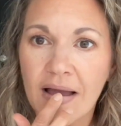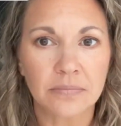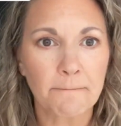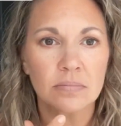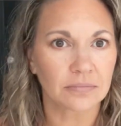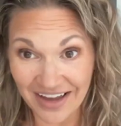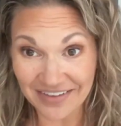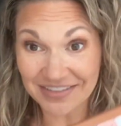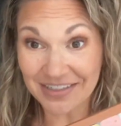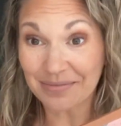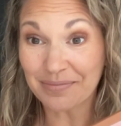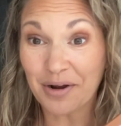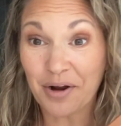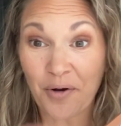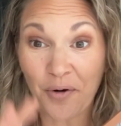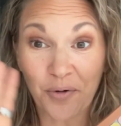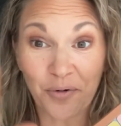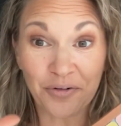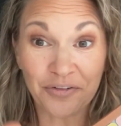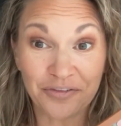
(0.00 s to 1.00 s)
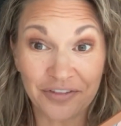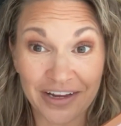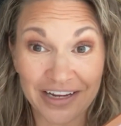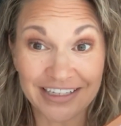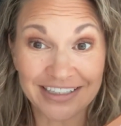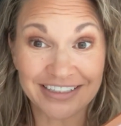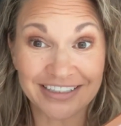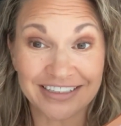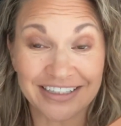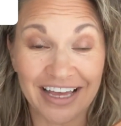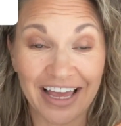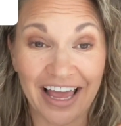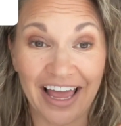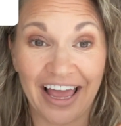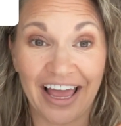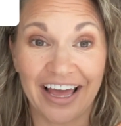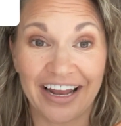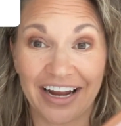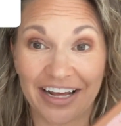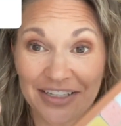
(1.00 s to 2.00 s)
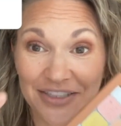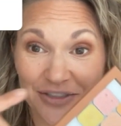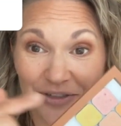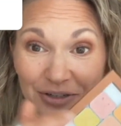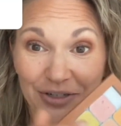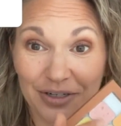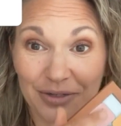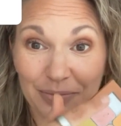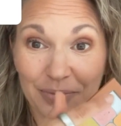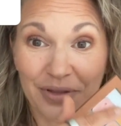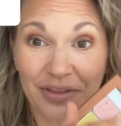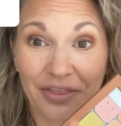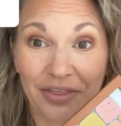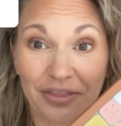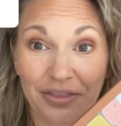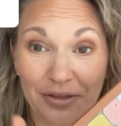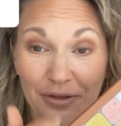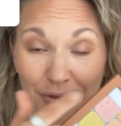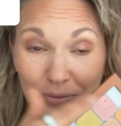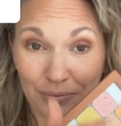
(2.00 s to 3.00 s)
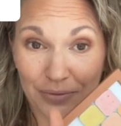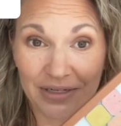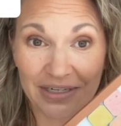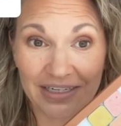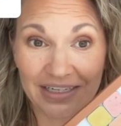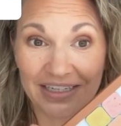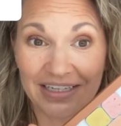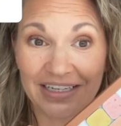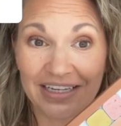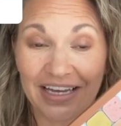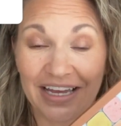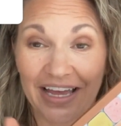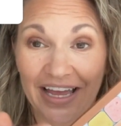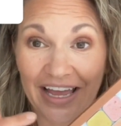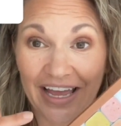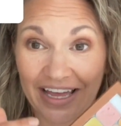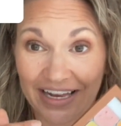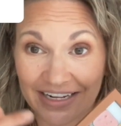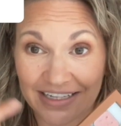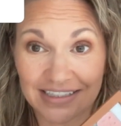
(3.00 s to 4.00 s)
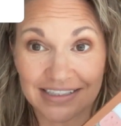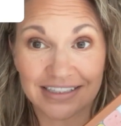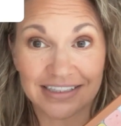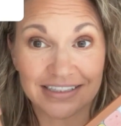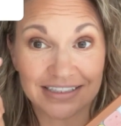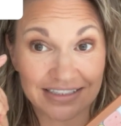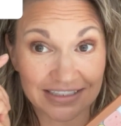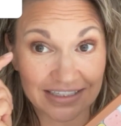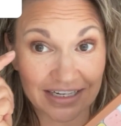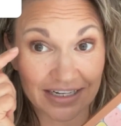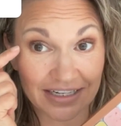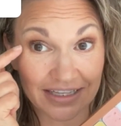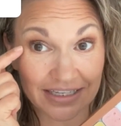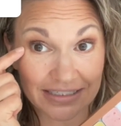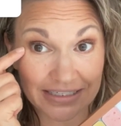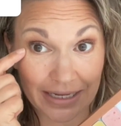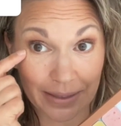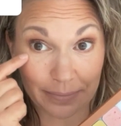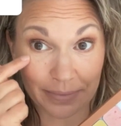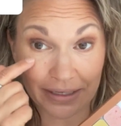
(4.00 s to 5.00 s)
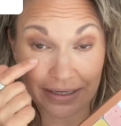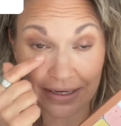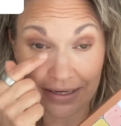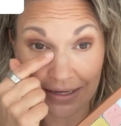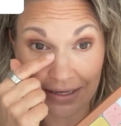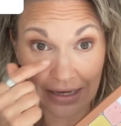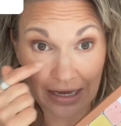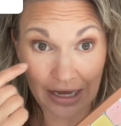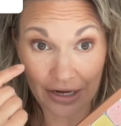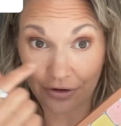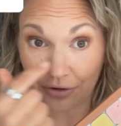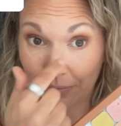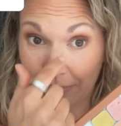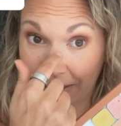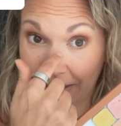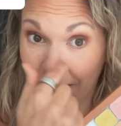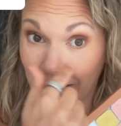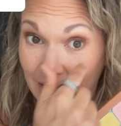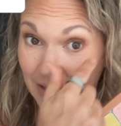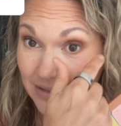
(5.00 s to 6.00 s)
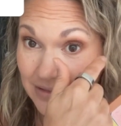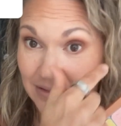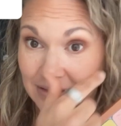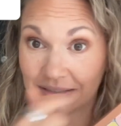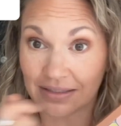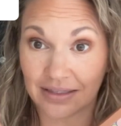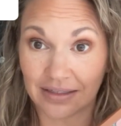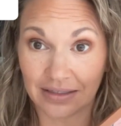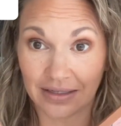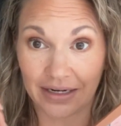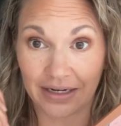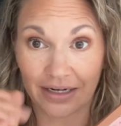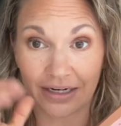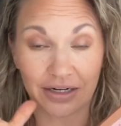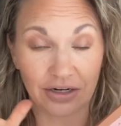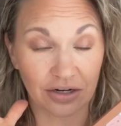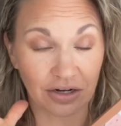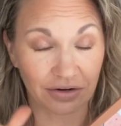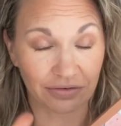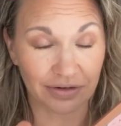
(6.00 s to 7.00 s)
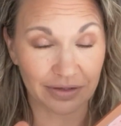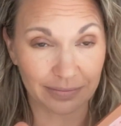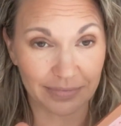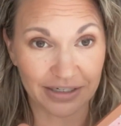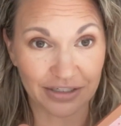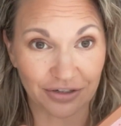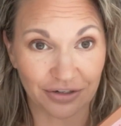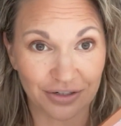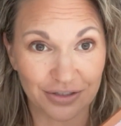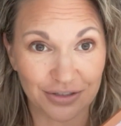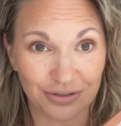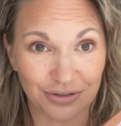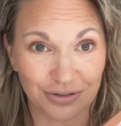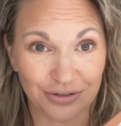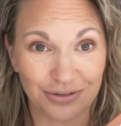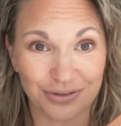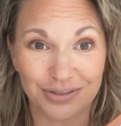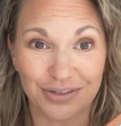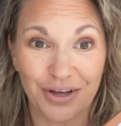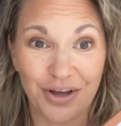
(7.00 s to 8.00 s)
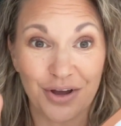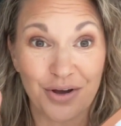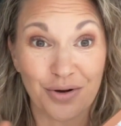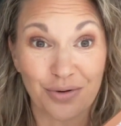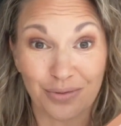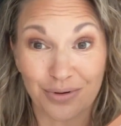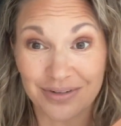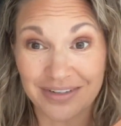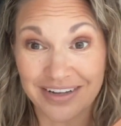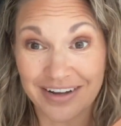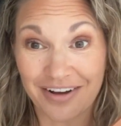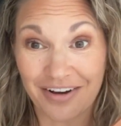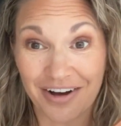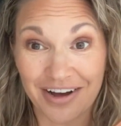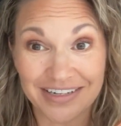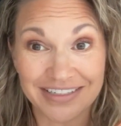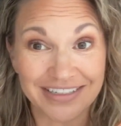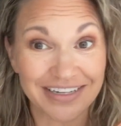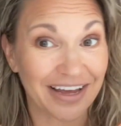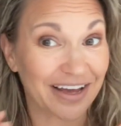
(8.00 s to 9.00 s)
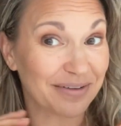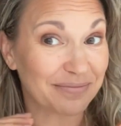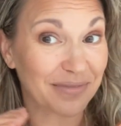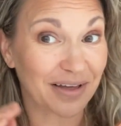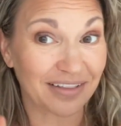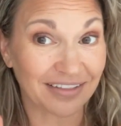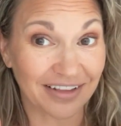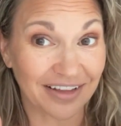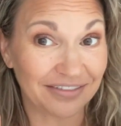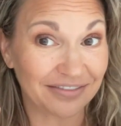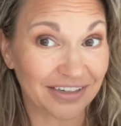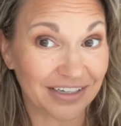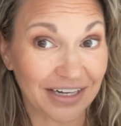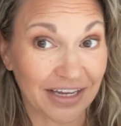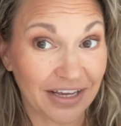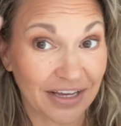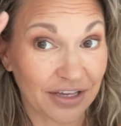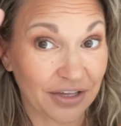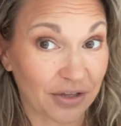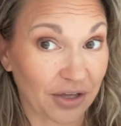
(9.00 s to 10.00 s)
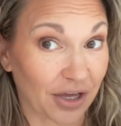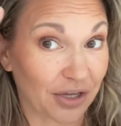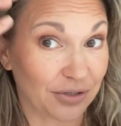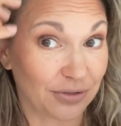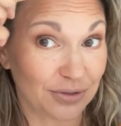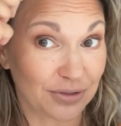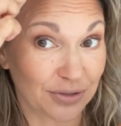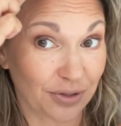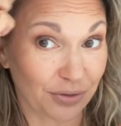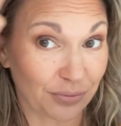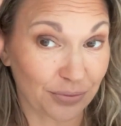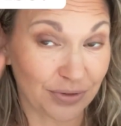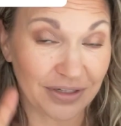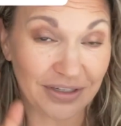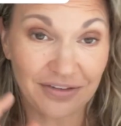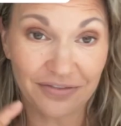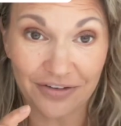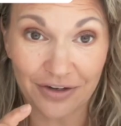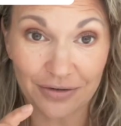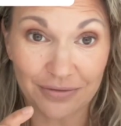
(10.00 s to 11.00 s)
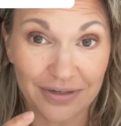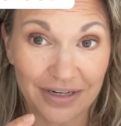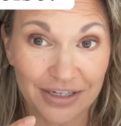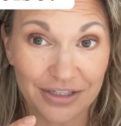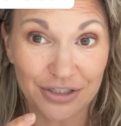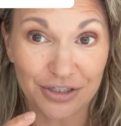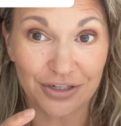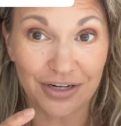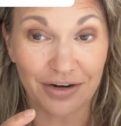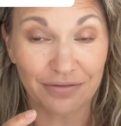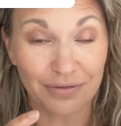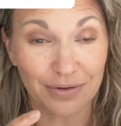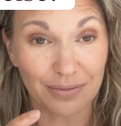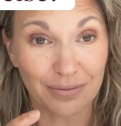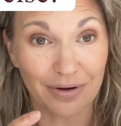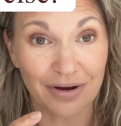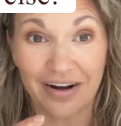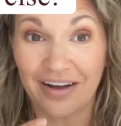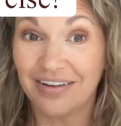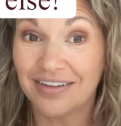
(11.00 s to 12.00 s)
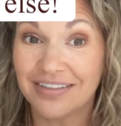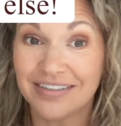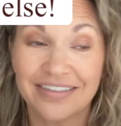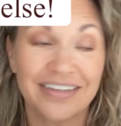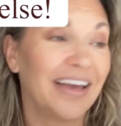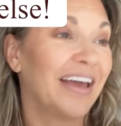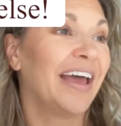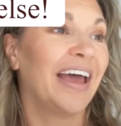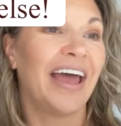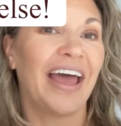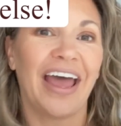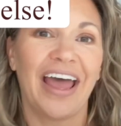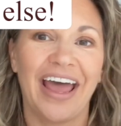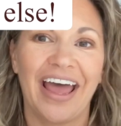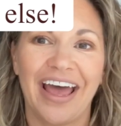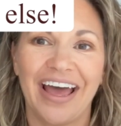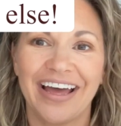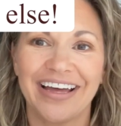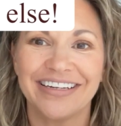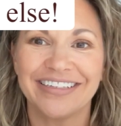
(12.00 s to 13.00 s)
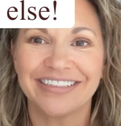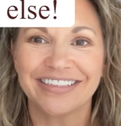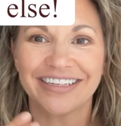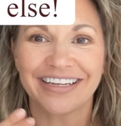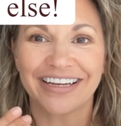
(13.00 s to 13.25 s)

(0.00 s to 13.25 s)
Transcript: I've done my whole face, and I started with the 3D edits, the Demi, under my eyes, and did the lightening and got rid of my dark circles. Works like a hot damn, love it. I use the 3D foundation everywhere else, and